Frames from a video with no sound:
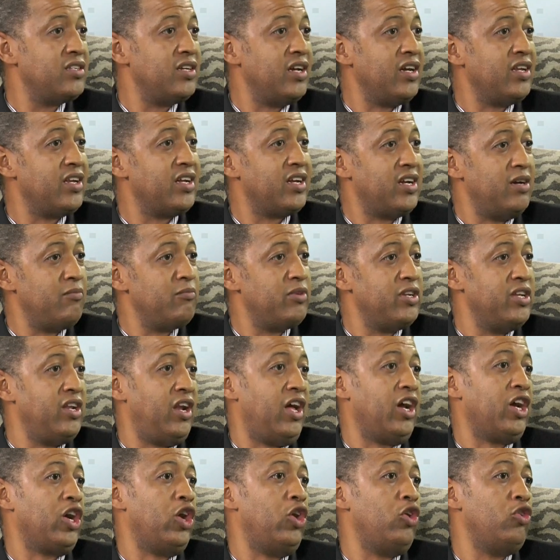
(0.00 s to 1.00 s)
at a company
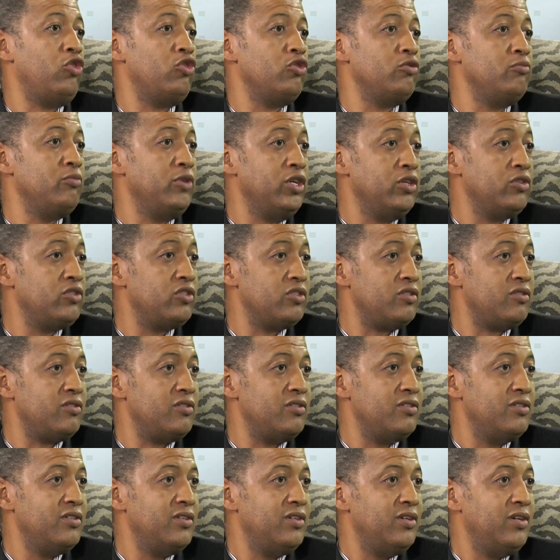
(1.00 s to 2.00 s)
like Old Mutual.
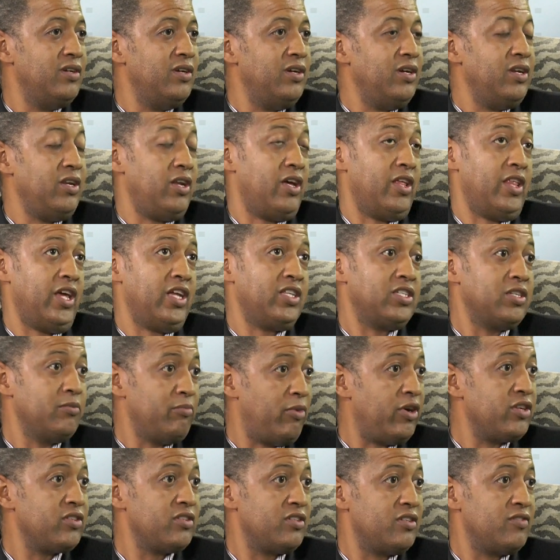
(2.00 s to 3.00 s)
Now that's a
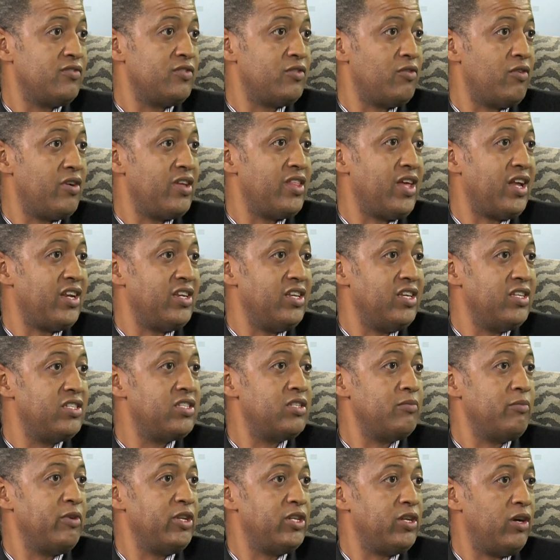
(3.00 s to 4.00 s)
positive story that needs
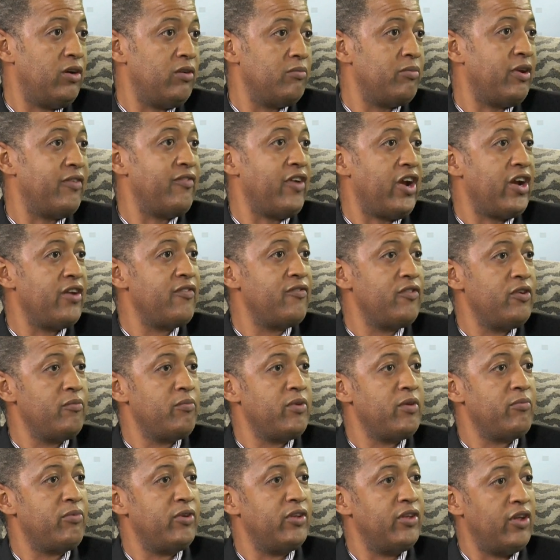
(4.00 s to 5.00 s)
to be told, but very few
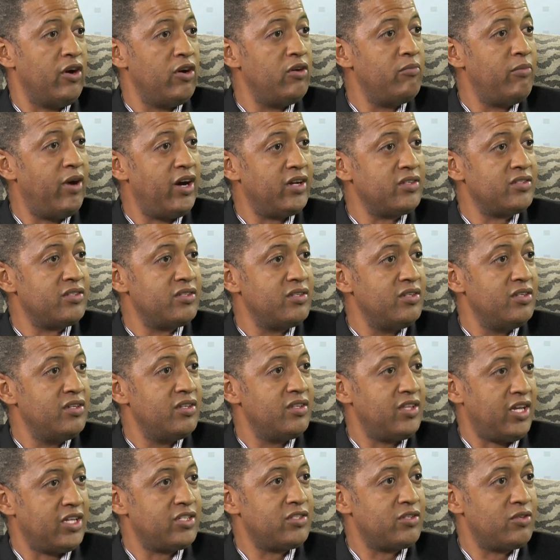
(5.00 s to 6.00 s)
people know about
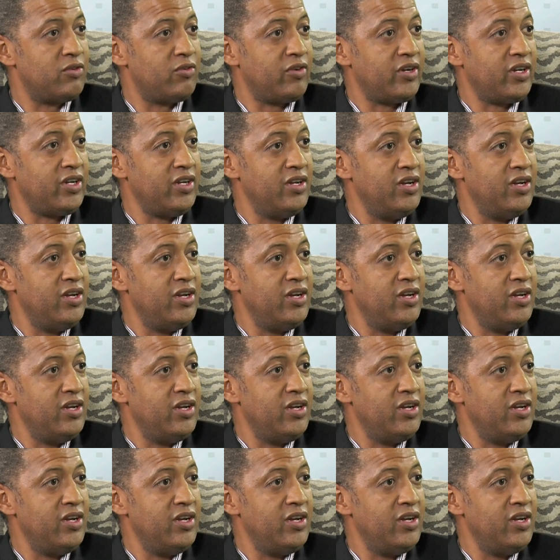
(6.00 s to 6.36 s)
that story.